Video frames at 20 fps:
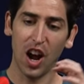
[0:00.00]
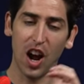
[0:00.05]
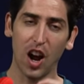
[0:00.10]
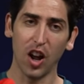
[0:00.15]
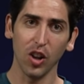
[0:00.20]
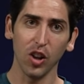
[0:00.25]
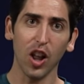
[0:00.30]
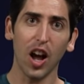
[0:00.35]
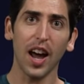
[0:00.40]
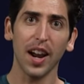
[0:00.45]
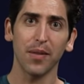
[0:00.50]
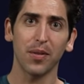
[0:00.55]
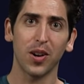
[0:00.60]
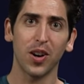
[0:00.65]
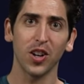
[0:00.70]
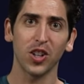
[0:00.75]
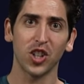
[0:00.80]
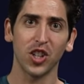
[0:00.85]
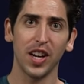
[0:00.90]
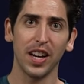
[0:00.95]
A lot of
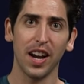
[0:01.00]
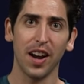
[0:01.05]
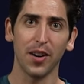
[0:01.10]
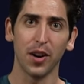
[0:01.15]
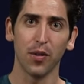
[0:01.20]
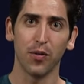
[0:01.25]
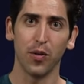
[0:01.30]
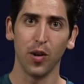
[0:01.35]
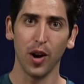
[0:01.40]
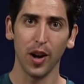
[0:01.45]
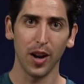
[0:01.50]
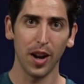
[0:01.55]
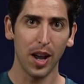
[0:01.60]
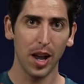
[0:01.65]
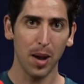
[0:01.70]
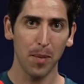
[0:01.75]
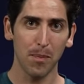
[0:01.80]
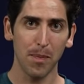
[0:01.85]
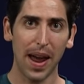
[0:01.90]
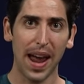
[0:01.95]
cushioning underfoot,
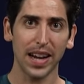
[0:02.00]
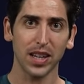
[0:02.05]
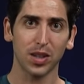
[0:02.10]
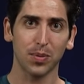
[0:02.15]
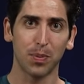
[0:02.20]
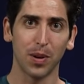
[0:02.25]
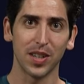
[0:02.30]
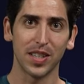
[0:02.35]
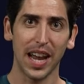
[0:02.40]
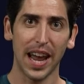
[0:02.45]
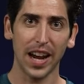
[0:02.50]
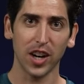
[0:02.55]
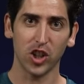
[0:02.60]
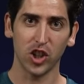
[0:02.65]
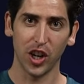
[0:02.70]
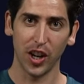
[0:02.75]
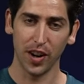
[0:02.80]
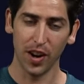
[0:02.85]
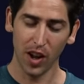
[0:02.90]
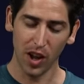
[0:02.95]
max
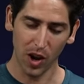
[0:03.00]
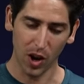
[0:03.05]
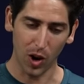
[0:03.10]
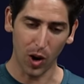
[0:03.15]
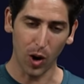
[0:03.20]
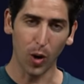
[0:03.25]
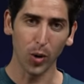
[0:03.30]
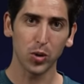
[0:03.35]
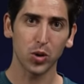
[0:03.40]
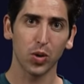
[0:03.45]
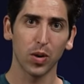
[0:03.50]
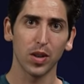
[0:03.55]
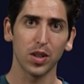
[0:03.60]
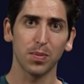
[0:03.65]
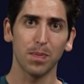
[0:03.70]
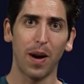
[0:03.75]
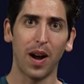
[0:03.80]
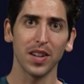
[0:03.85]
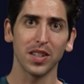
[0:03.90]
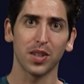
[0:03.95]
protection, ultra
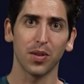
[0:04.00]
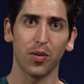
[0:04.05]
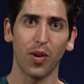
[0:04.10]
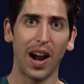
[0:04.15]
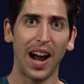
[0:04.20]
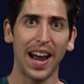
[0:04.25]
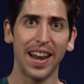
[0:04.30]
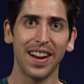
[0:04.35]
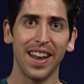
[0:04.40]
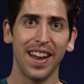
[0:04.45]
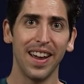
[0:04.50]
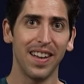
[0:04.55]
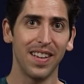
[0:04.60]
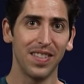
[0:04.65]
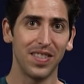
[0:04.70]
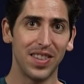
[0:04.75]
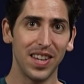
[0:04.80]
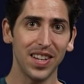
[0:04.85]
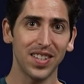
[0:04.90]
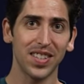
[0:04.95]
responsive ride.
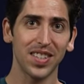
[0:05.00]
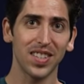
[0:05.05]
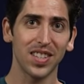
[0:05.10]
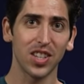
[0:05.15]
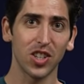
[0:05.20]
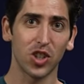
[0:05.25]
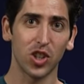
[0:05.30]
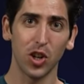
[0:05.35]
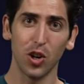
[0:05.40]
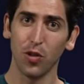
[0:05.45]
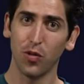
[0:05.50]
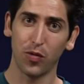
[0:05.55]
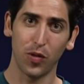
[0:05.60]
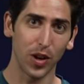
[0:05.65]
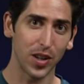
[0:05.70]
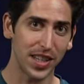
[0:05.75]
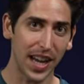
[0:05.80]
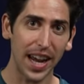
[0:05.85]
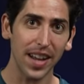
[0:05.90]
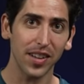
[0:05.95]
This is the shoe
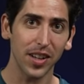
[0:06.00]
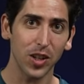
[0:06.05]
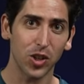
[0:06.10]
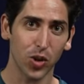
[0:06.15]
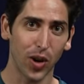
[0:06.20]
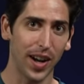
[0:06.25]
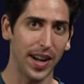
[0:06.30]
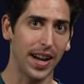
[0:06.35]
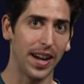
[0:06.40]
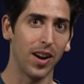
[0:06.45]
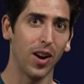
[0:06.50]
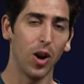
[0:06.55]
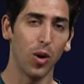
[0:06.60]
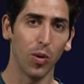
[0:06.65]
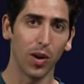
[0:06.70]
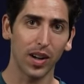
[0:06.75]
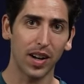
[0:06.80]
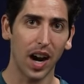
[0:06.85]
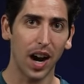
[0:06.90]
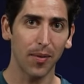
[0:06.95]
for daily training,
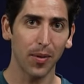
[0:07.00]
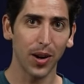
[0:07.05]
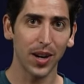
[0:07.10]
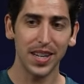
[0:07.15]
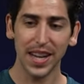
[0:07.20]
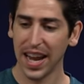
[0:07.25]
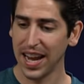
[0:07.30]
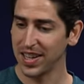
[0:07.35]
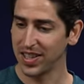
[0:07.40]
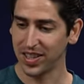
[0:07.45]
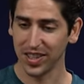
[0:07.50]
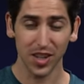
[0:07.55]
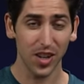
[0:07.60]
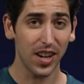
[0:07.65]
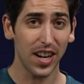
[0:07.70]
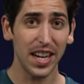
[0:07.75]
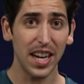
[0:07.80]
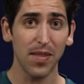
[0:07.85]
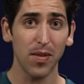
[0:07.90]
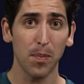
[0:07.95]
recovery days. You
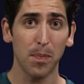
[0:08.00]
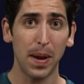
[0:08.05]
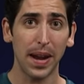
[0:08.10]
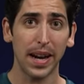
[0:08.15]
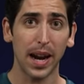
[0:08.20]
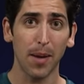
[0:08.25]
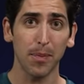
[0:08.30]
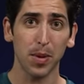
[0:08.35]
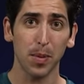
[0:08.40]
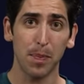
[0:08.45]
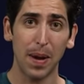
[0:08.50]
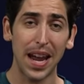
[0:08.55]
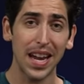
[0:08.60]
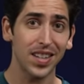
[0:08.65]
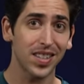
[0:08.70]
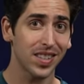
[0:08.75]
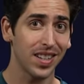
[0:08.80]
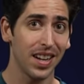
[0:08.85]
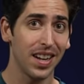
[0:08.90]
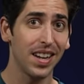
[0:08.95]
can even pick up the pace.